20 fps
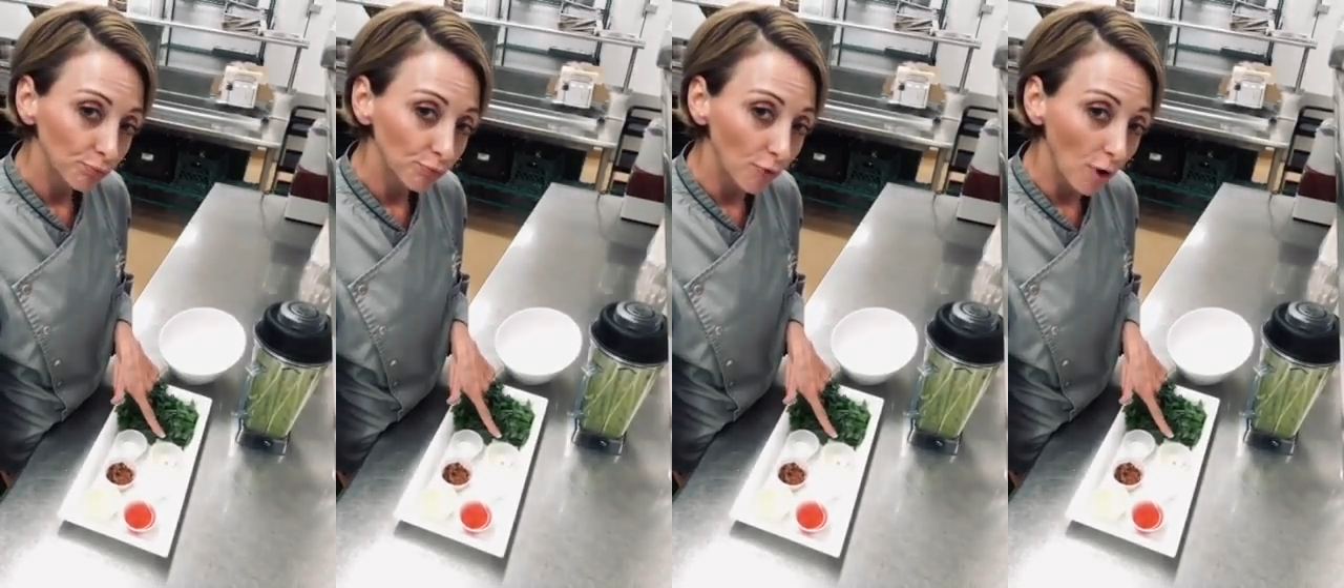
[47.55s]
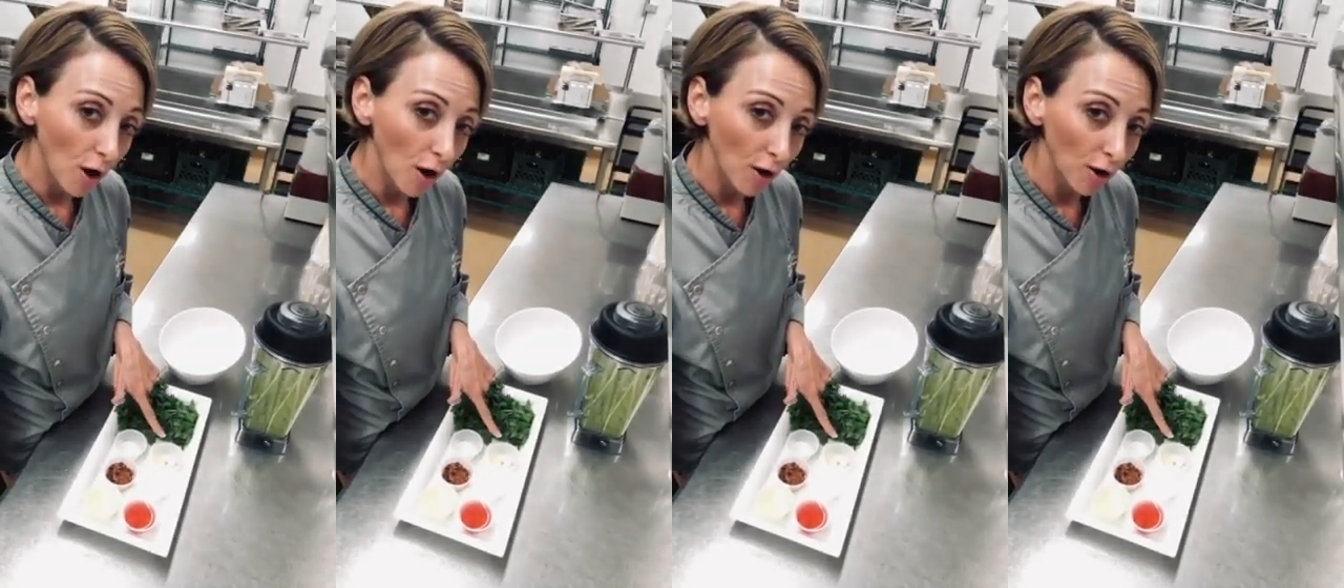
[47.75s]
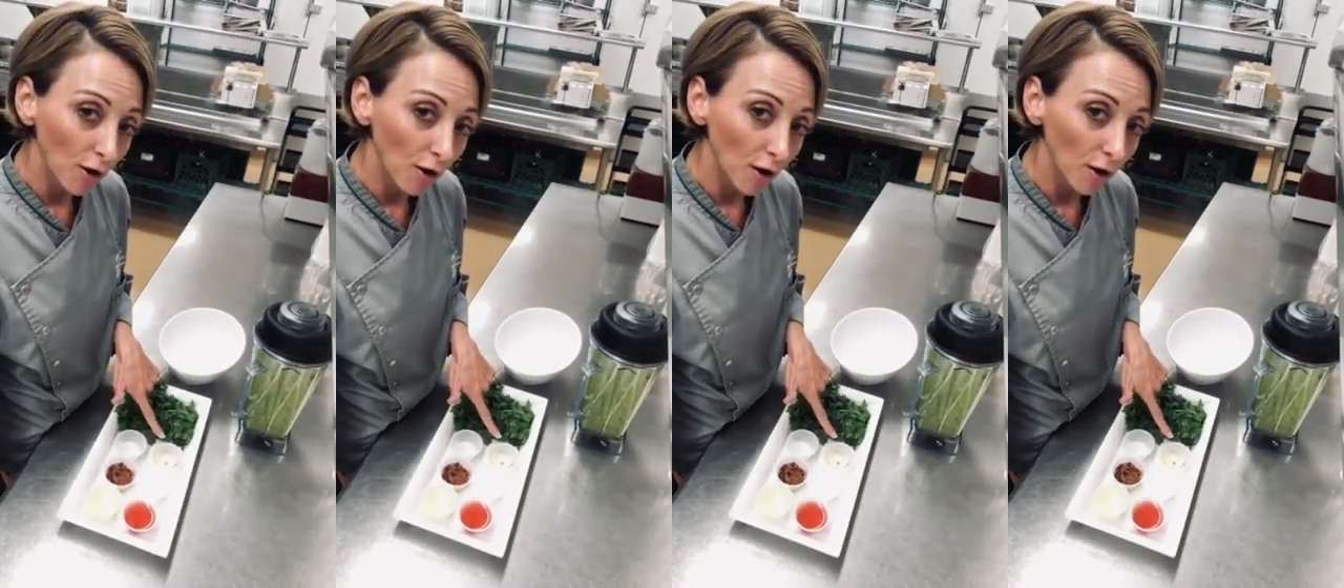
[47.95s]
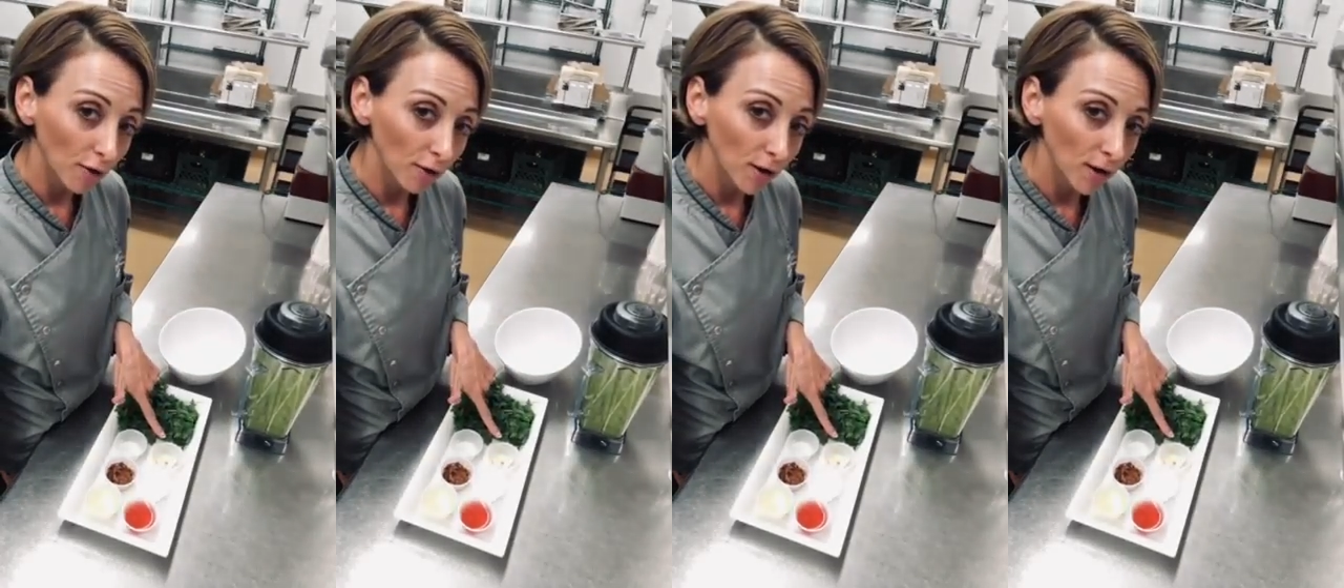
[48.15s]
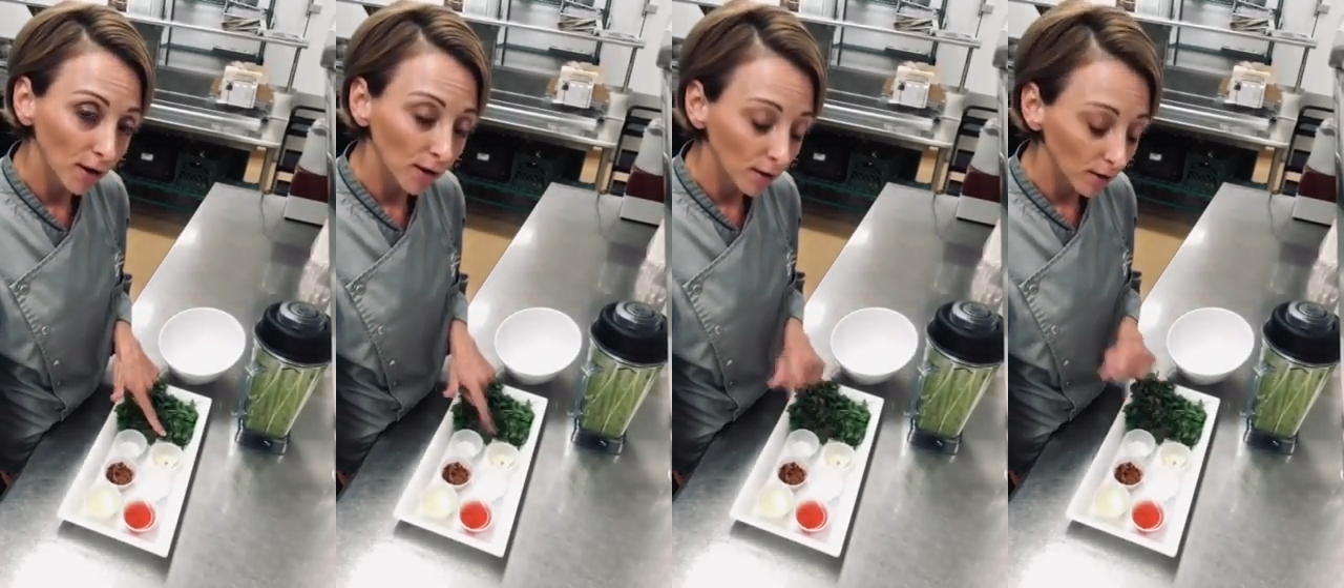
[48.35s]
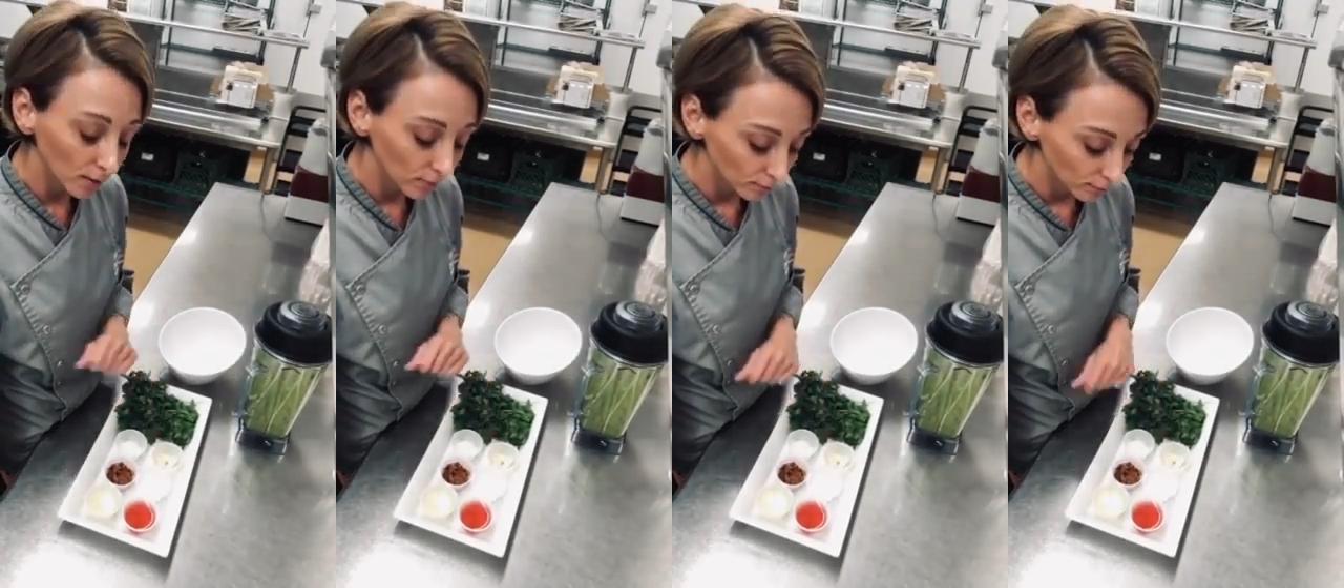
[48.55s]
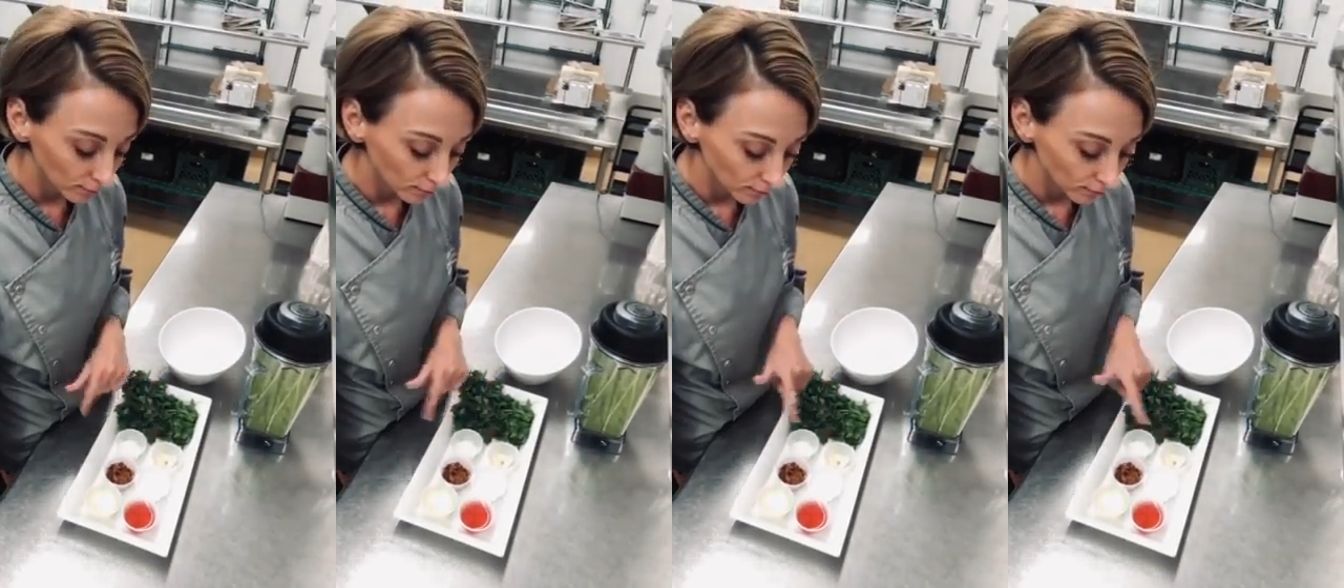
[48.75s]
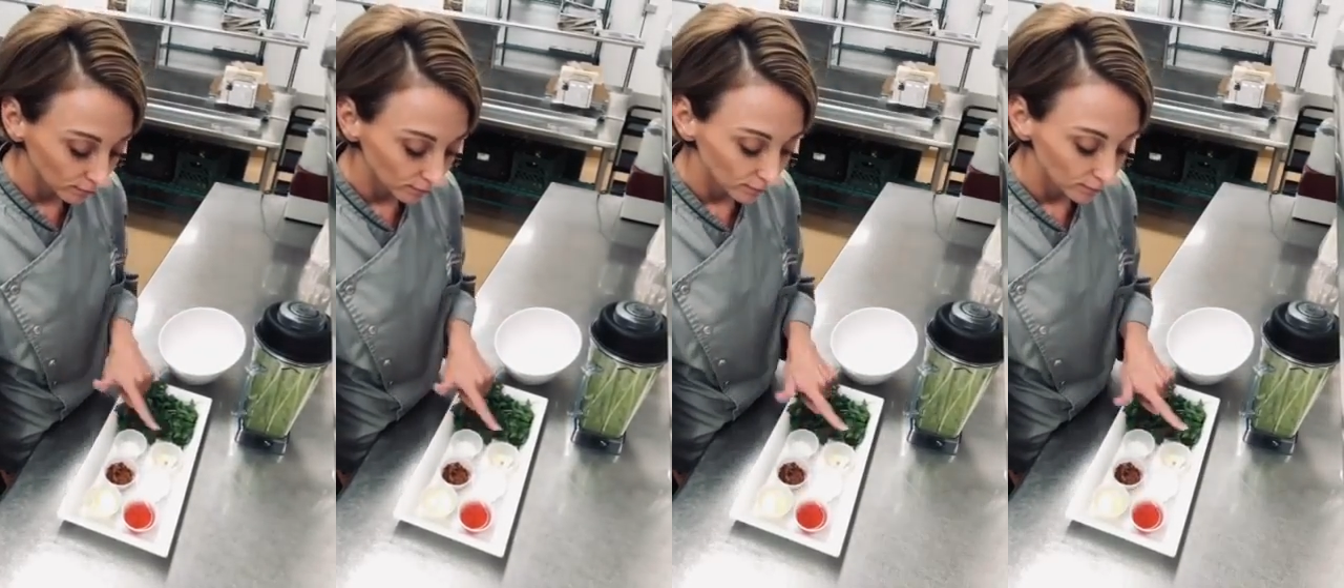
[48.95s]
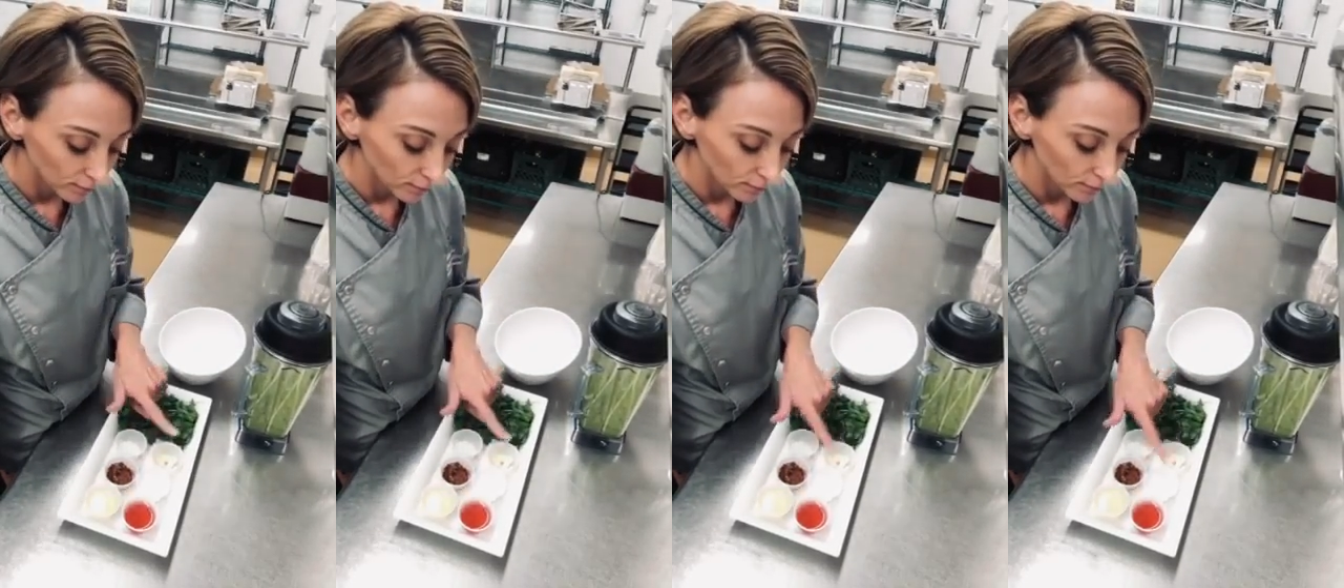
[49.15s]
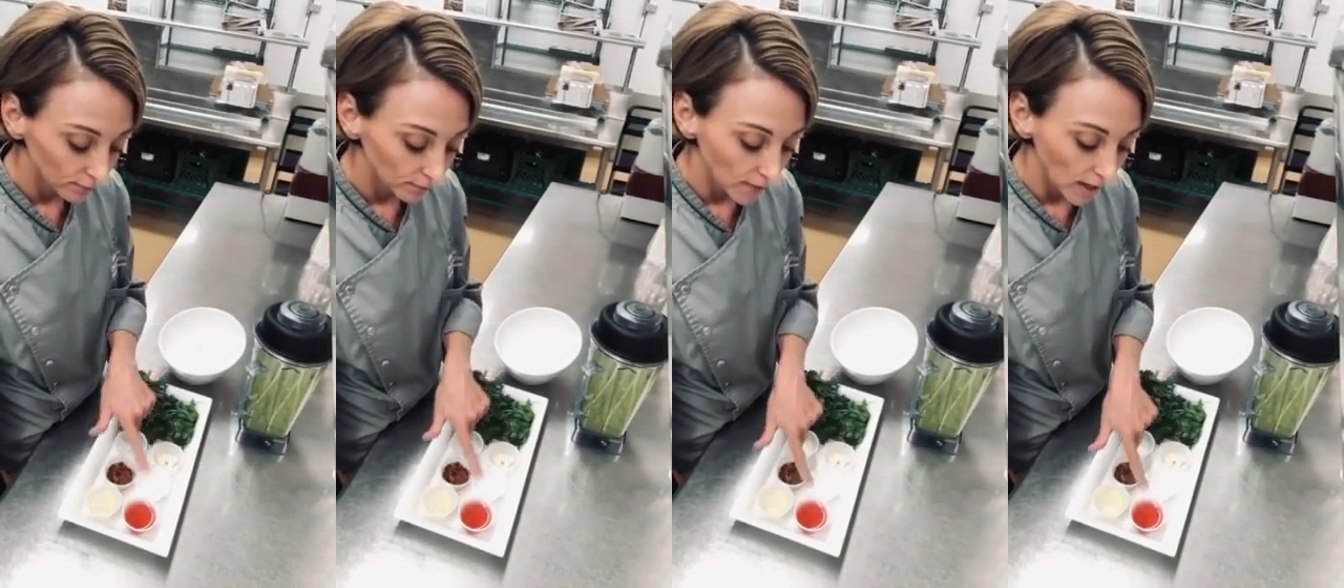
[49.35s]
raw garlic.
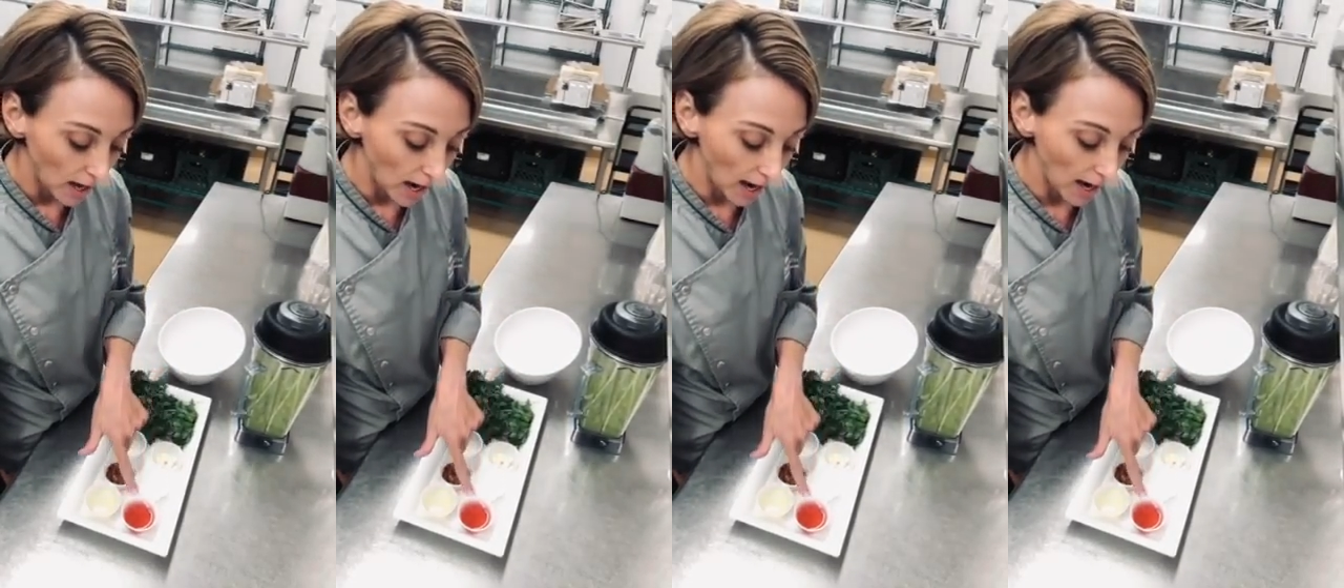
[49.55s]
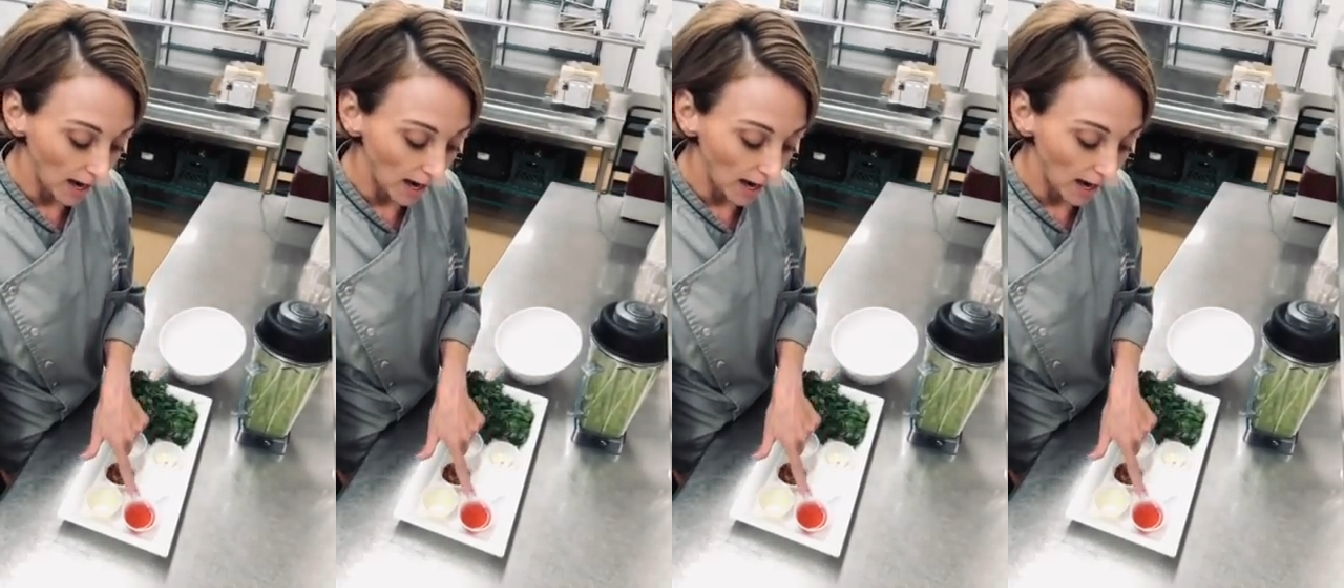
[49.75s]
I